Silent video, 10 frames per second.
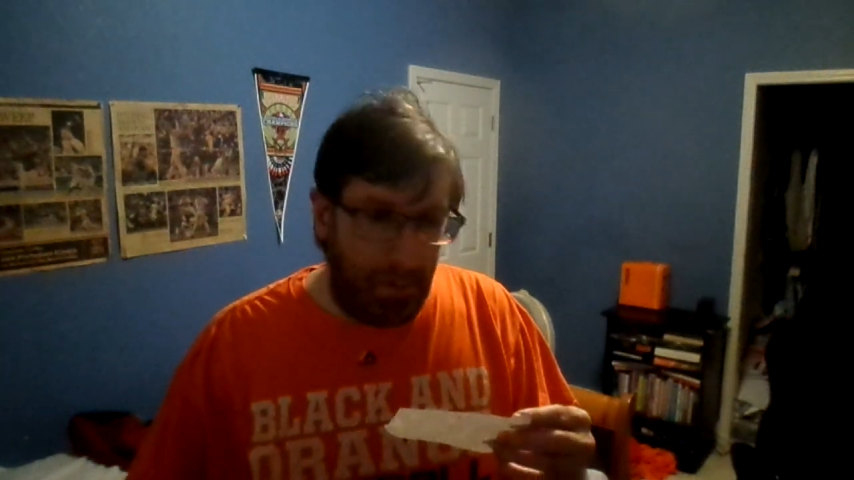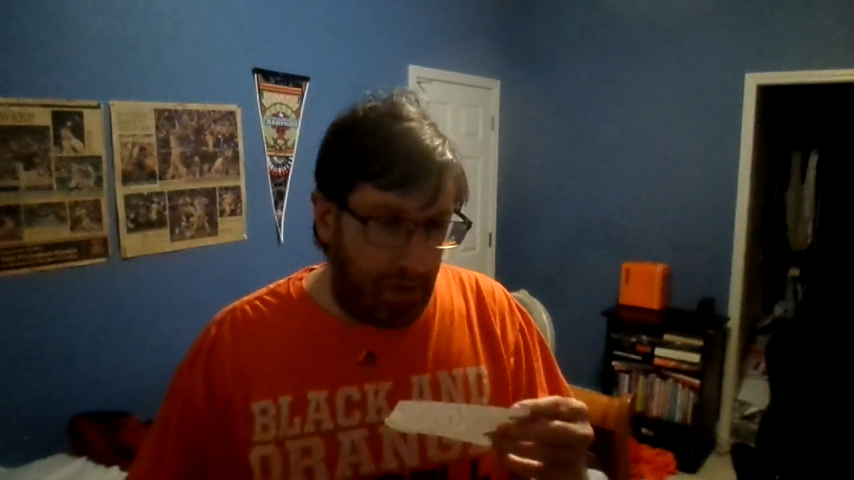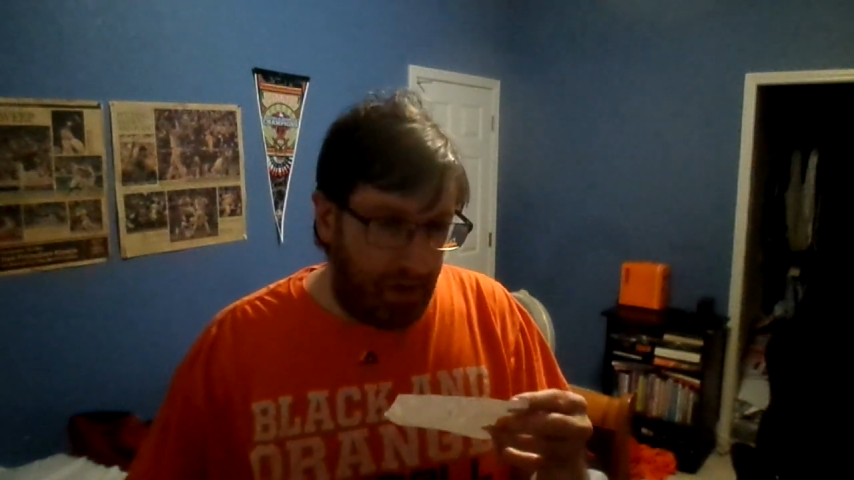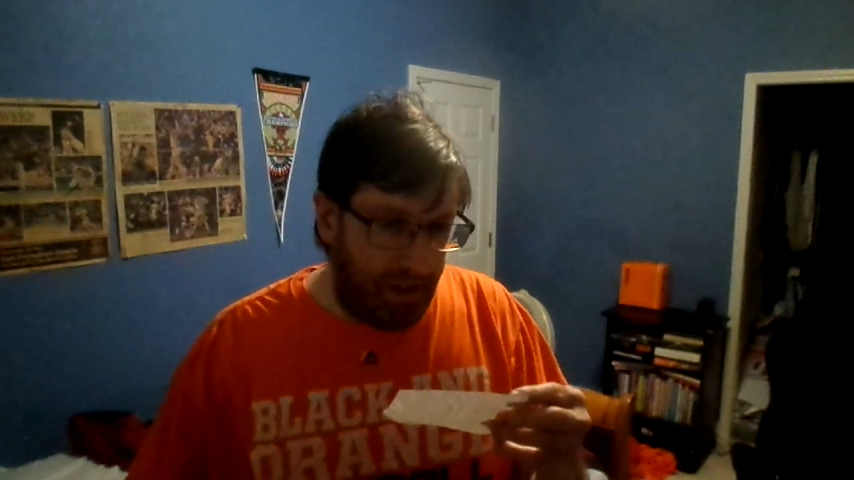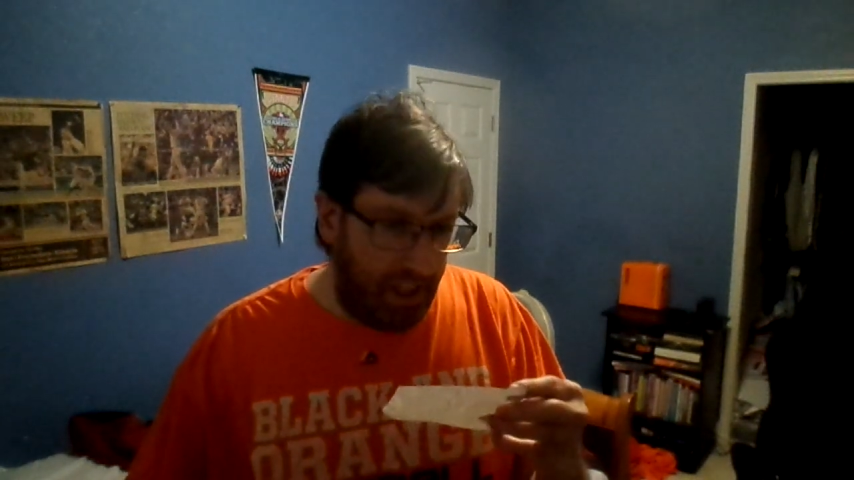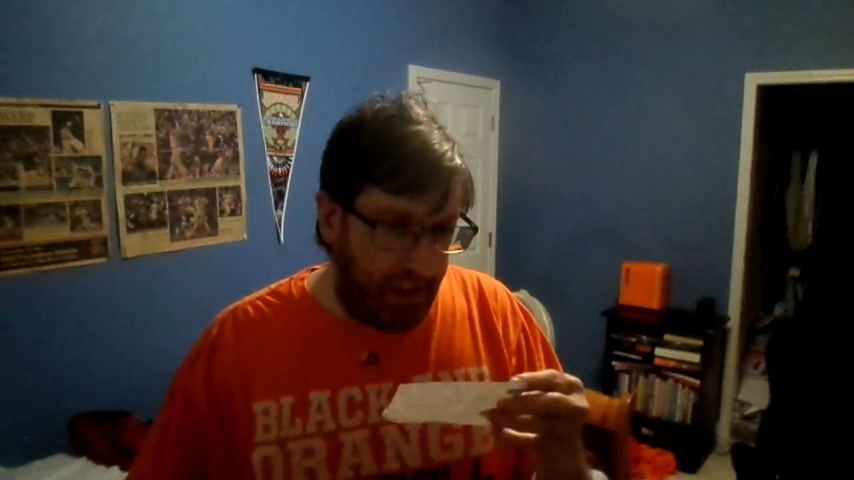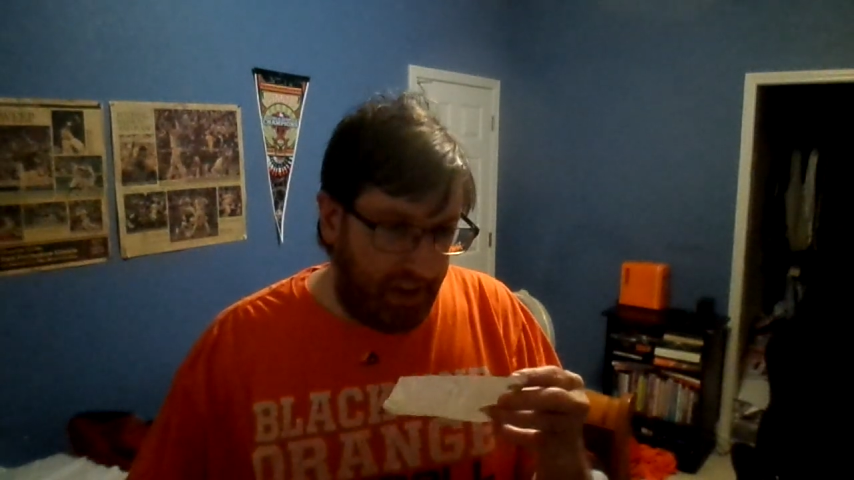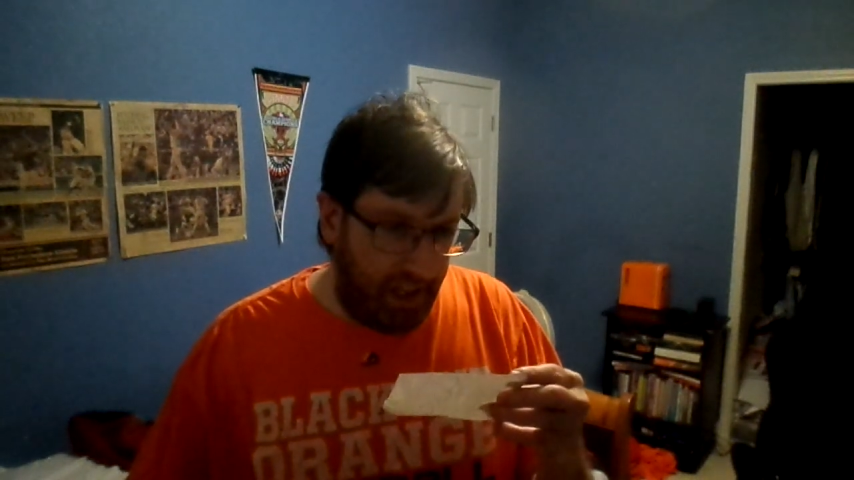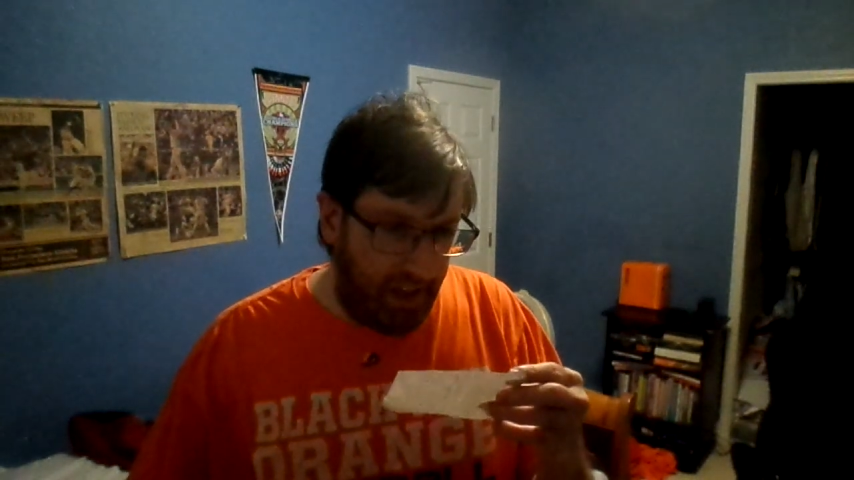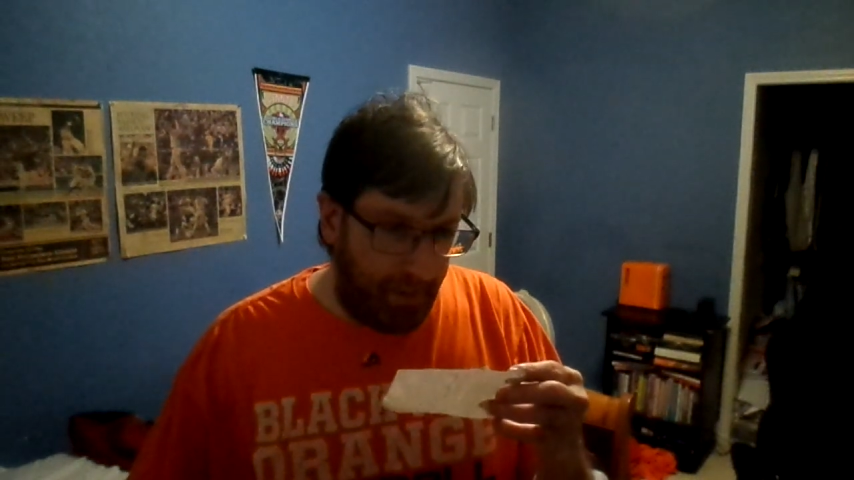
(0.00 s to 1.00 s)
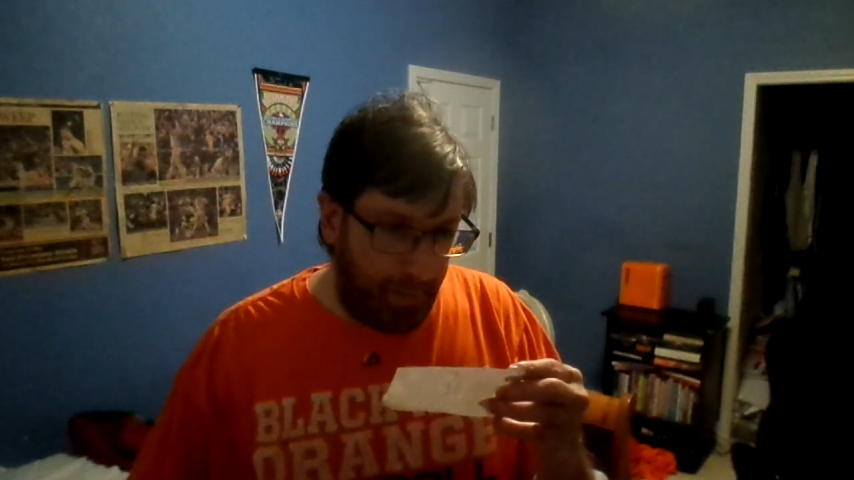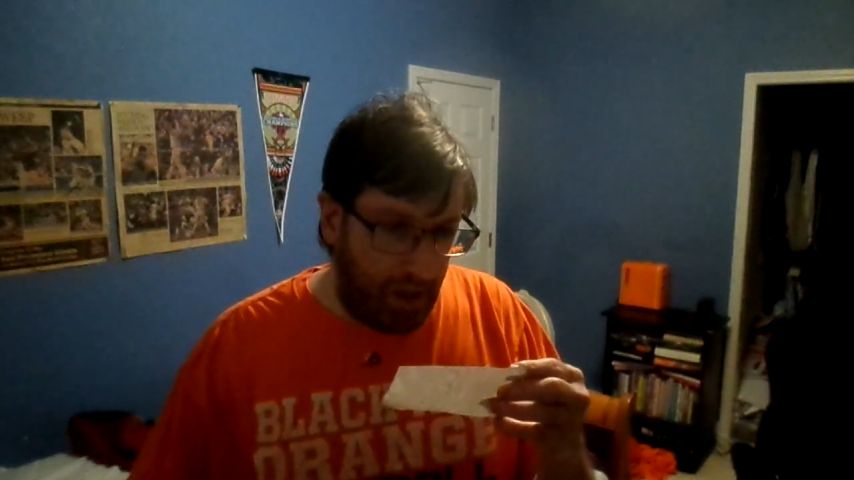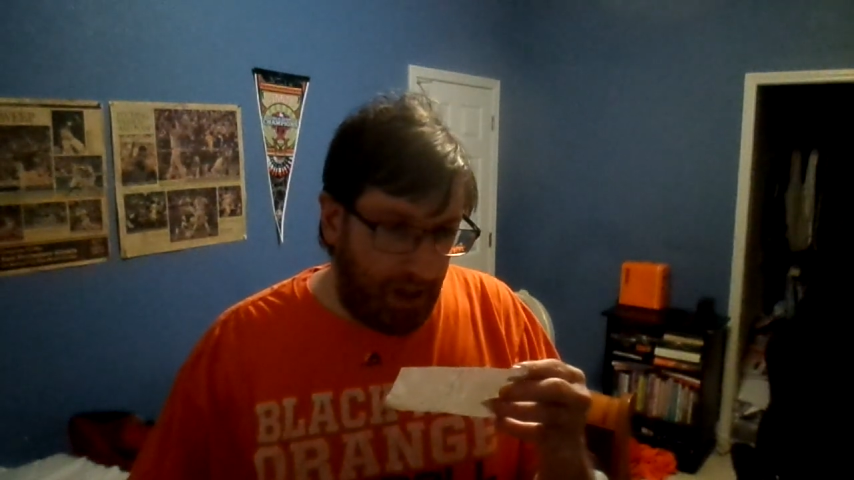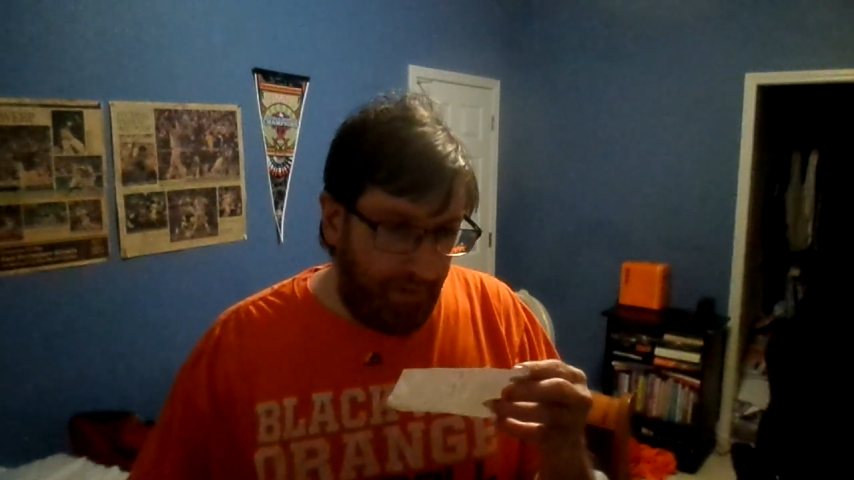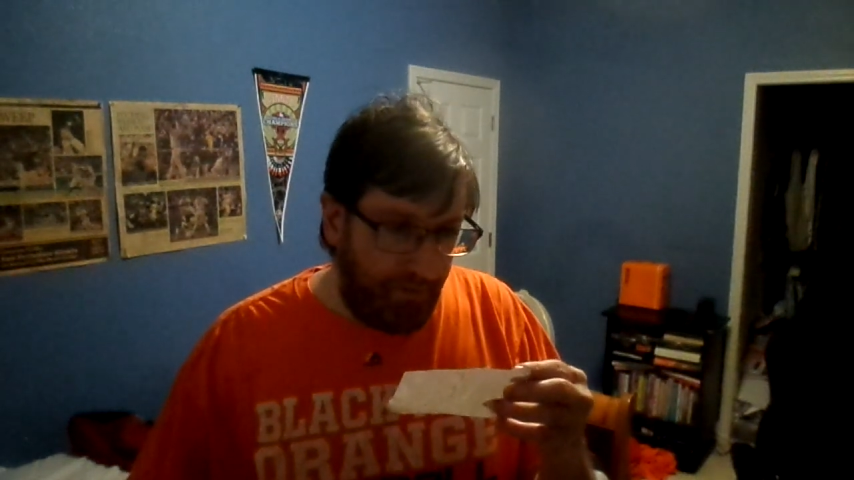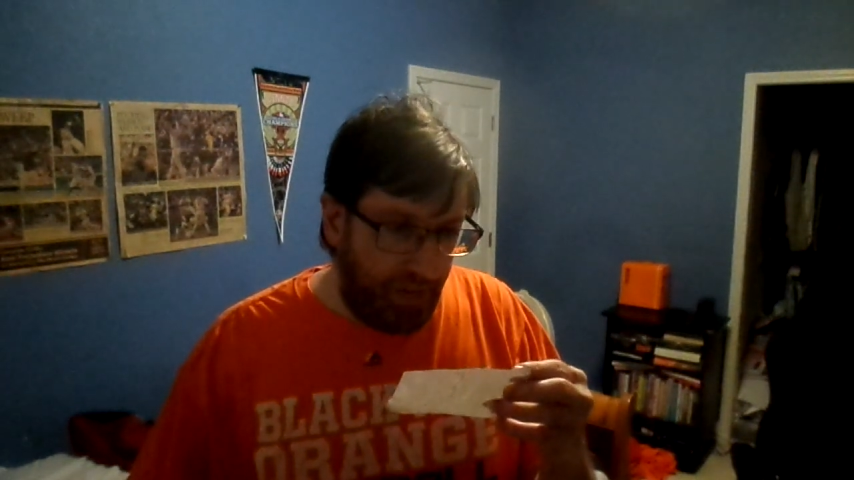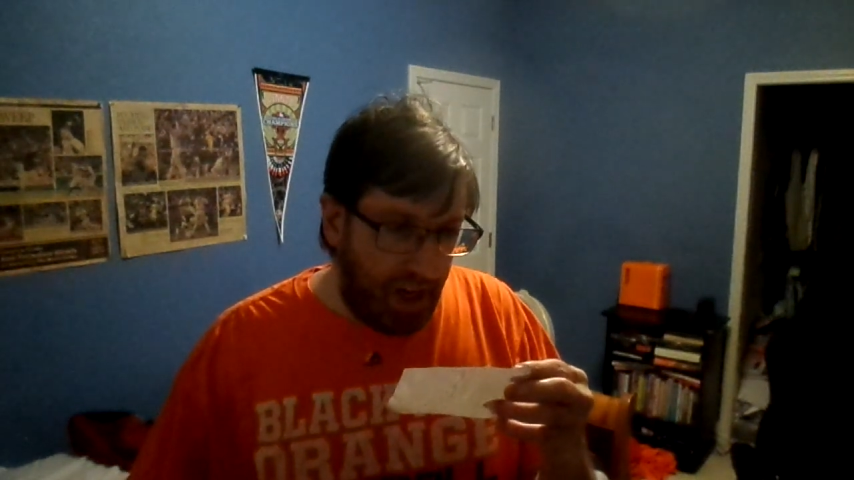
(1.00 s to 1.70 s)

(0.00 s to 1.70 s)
birthday today as well.